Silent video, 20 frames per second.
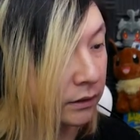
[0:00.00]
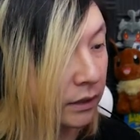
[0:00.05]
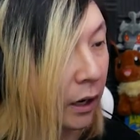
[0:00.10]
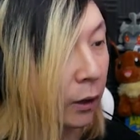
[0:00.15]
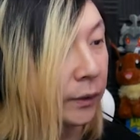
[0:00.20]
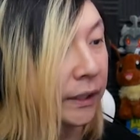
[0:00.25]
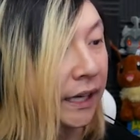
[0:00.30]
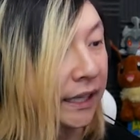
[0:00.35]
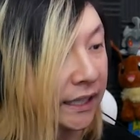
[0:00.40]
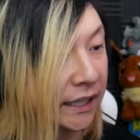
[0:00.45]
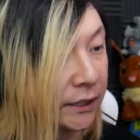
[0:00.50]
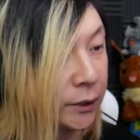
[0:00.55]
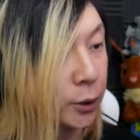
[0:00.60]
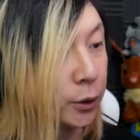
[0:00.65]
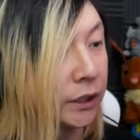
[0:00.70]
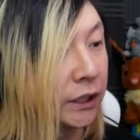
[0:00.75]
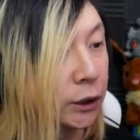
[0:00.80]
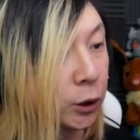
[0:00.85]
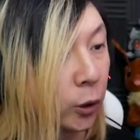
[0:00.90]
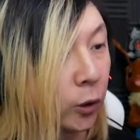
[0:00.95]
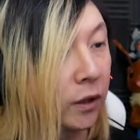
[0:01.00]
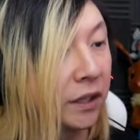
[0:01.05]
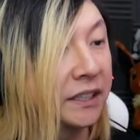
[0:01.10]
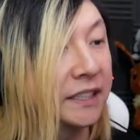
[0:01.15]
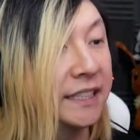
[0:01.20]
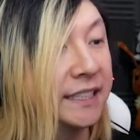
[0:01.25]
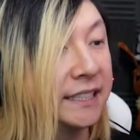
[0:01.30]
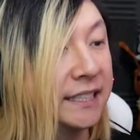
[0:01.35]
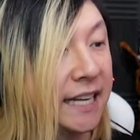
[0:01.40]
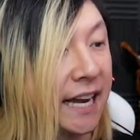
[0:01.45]
Okay, they do control at
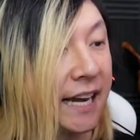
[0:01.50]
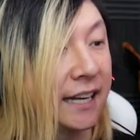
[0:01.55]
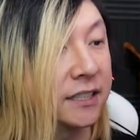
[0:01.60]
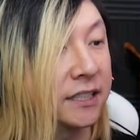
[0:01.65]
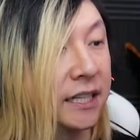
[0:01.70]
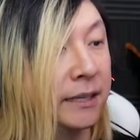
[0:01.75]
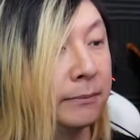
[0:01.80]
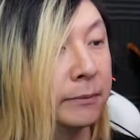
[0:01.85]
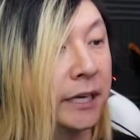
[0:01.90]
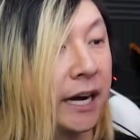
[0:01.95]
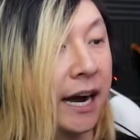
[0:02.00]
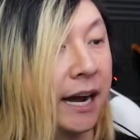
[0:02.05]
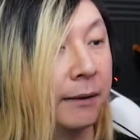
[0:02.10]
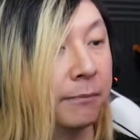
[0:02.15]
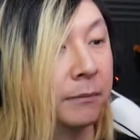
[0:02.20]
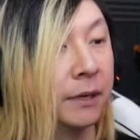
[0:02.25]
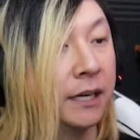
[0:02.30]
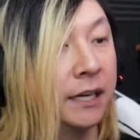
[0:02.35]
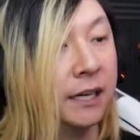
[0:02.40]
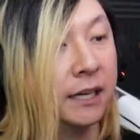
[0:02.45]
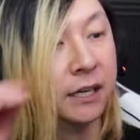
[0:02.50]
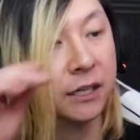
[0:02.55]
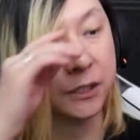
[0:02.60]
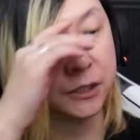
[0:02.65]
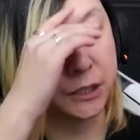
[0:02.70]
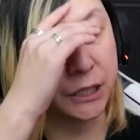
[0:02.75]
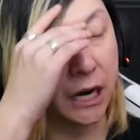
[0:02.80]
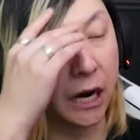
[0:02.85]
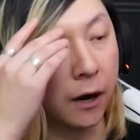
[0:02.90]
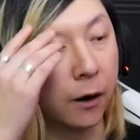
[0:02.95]
the exact same time.
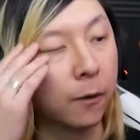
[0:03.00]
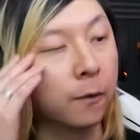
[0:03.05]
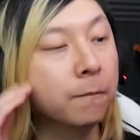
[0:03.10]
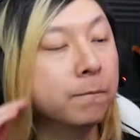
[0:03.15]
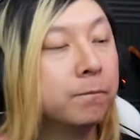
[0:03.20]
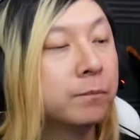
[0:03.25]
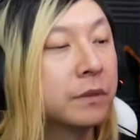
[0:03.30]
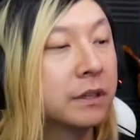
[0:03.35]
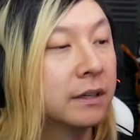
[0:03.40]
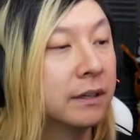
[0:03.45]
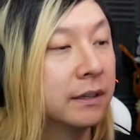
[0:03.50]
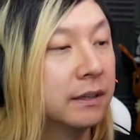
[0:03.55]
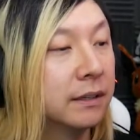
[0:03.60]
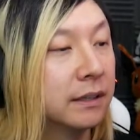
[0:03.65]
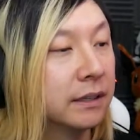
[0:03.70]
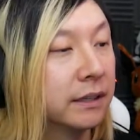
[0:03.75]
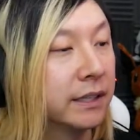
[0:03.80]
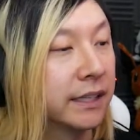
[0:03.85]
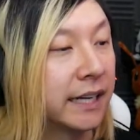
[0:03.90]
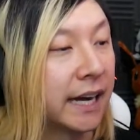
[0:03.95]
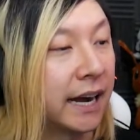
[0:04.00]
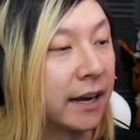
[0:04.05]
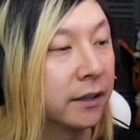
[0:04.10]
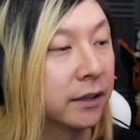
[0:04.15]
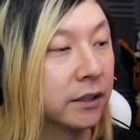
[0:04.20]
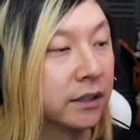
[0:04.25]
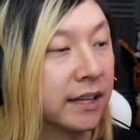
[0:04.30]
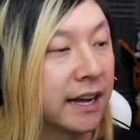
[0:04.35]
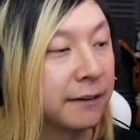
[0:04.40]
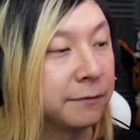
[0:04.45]
So the guy on
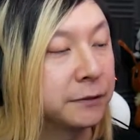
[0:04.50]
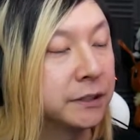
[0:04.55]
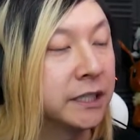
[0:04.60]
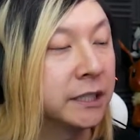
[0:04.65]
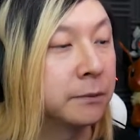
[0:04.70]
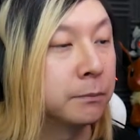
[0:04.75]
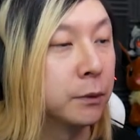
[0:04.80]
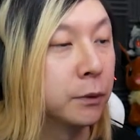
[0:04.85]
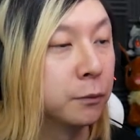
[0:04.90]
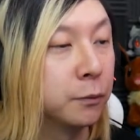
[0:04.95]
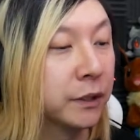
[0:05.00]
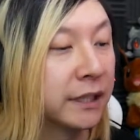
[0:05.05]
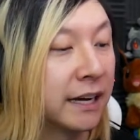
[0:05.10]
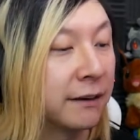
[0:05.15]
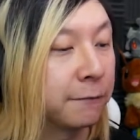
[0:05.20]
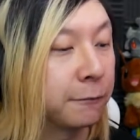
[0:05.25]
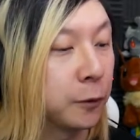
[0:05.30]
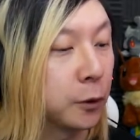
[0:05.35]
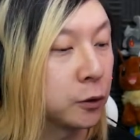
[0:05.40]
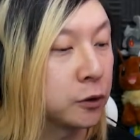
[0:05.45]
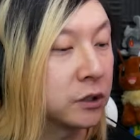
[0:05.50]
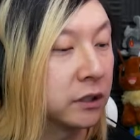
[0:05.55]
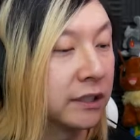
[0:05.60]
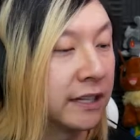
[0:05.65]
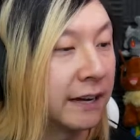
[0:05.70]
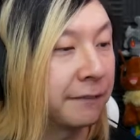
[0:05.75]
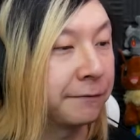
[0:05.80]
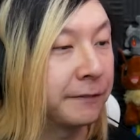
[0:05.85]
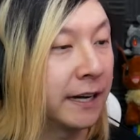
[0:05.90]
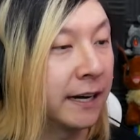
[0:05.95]
the left didn't move with that first
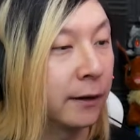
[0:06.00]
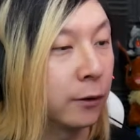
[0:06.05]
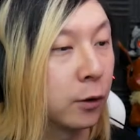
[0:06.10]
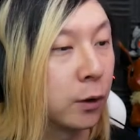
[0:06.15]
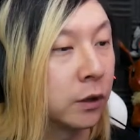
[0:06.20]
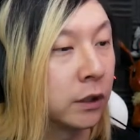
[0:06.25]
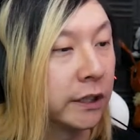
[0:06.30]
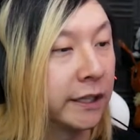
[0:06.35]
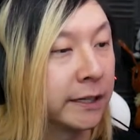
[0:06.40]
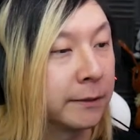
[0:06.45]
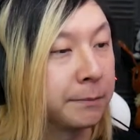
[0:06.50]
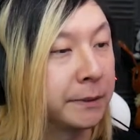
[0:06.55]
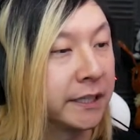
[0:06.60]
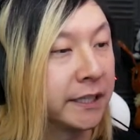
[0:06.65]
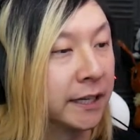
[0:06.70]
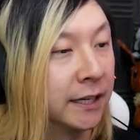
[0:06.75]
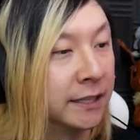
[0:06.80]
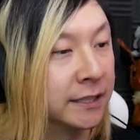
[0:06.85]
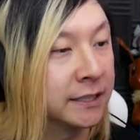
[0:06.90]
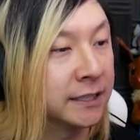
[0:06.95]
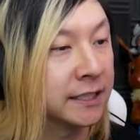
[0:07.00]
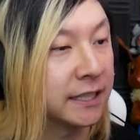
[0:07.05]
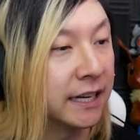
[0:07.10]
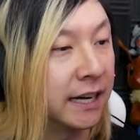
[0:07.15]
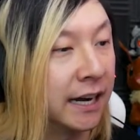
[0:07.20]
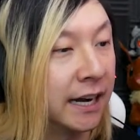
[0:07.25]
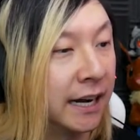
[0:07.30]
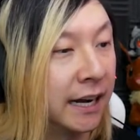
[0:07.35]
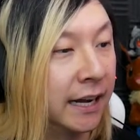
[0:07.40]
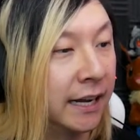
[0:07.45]
left arrow click because
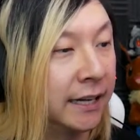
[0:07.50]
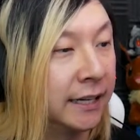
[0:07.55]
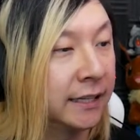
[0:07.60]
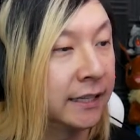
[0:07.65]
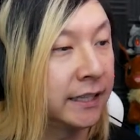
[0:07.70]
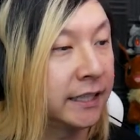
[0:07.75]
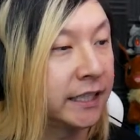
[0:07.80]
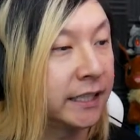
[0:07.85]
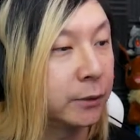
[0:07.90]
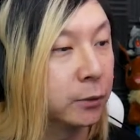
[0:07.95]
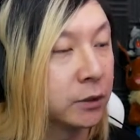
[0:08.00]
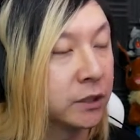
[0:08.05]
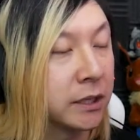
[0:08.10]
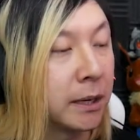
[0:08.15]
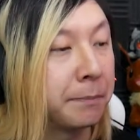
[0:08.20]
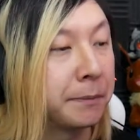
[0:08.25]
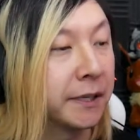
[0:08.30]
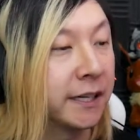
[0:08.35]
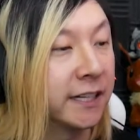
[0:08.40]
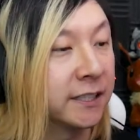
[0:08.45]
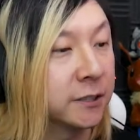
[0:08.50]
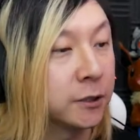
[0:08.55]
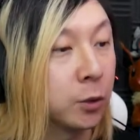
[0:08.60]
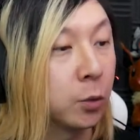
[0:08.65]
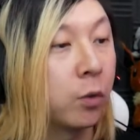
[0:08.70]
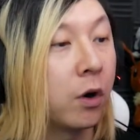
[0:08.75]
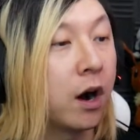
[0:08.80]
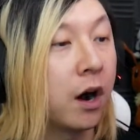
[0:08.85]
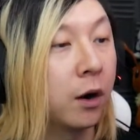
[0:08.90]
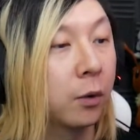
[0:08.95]
he was up against the
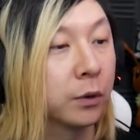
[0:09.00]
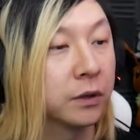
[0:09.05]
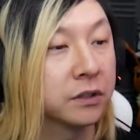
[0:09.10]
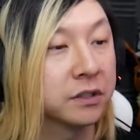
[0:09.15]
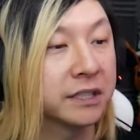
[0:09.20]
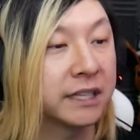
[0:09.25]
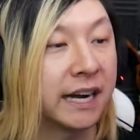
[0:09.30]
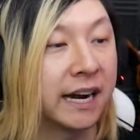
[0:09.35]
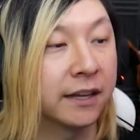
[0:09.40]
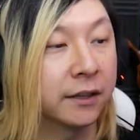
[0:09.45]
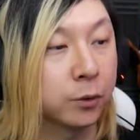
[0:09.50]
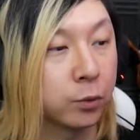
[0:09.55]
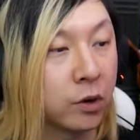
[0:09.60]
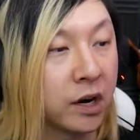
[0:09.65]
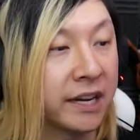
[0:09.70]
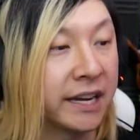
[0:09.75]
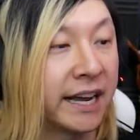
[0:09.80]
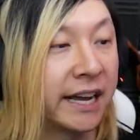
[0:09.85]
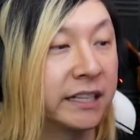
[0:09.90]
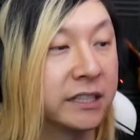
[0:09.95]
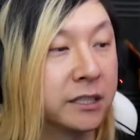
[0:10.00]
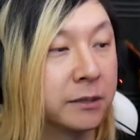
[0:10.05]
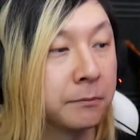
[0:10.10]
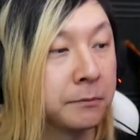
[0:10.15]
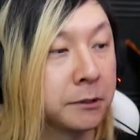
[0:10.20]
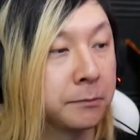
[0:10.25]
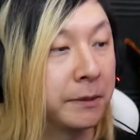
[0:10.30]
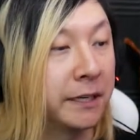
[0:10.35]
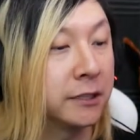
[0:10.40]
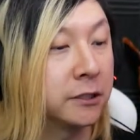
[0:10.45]
wall, whereas the guy on the right had some
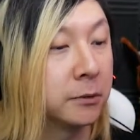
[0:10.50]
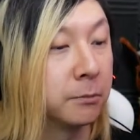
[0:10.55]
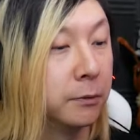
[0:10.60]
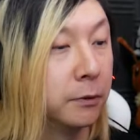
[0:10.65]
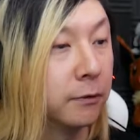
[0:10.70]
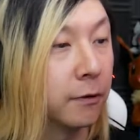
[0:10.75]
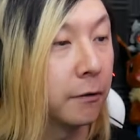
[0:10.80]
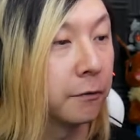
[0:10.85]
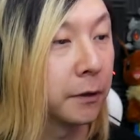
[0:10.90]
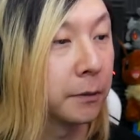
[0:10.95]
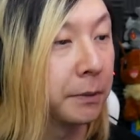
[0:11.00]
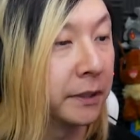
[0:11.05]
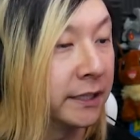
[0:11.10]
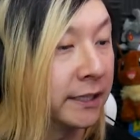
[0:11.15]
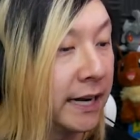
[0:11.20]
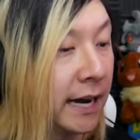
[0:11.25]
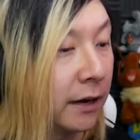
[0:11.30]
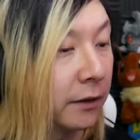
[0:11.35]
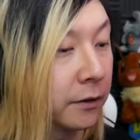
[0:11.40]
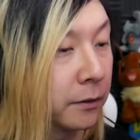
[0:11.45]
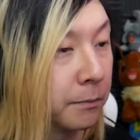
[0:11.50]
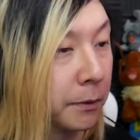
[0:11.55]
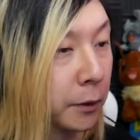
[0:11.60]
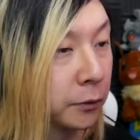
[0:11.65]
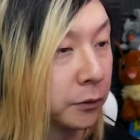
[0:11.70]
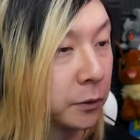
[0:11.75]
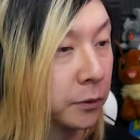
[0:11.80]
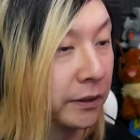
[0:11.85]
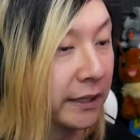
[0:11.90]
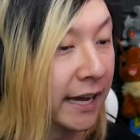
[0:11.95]
space to move over, but now they're
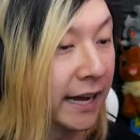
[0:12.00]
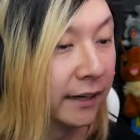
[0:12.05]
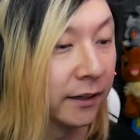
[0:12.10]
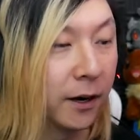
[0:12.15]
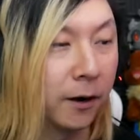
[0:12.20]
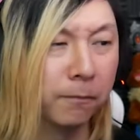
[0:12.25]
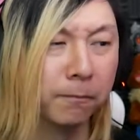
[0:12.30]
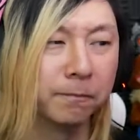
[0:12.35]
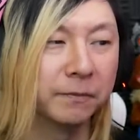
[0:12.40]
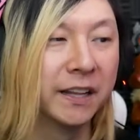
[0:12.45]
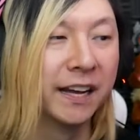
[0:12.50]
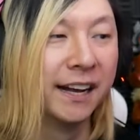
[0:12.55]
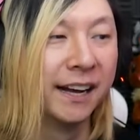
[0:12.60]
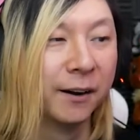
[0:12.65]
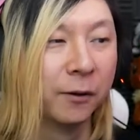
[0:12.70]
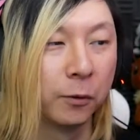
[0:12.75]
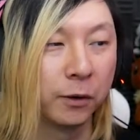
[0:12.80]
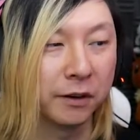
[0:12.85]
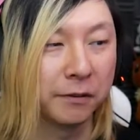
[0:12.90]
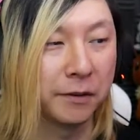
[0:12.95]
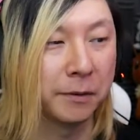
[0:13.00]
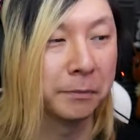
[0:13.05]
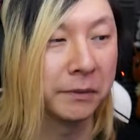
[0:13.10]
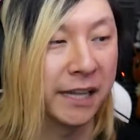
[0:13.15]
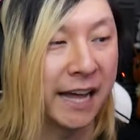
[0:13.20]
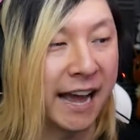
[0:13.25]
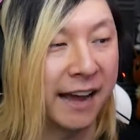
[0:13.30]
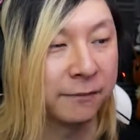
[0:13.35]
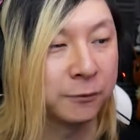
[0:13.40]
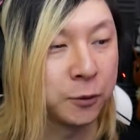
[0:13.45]
both doing that. Oh, one of them
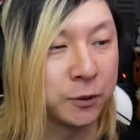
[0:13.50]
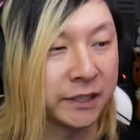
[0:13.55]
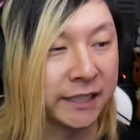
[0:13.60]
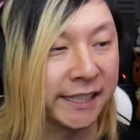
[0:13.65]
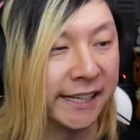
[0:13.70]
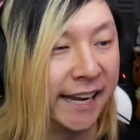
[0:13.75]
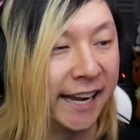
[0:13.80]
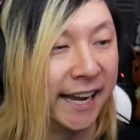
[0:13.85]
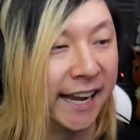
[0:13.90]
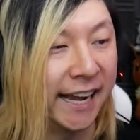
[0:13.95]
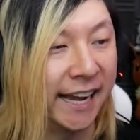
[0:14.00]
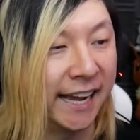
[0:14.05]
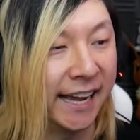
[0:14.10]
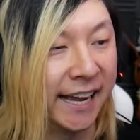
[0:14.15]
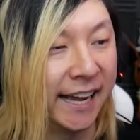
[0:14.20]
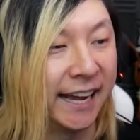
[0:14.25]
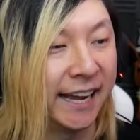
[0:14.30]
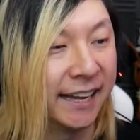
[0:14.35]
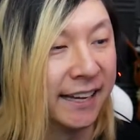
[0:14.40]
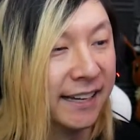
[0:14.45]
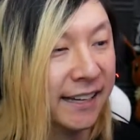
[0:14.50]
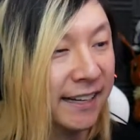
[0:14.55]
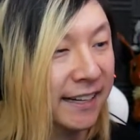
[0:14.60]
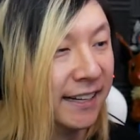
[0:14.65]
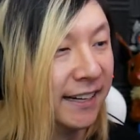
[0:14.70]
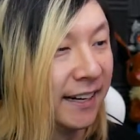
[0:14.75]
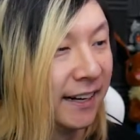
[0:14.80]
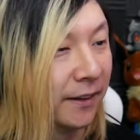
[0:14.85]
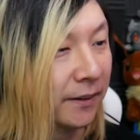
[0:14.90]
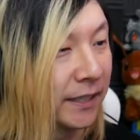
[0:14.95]
laughed, was like,
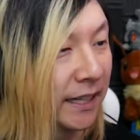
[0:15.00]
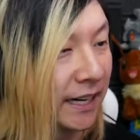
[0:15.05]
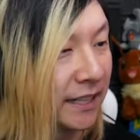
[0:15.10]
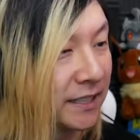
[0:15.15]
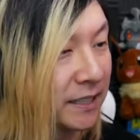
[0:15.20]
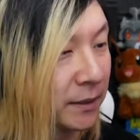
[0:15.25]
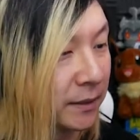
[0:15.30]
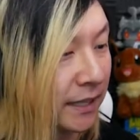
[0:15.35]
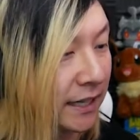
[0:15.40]
okay, so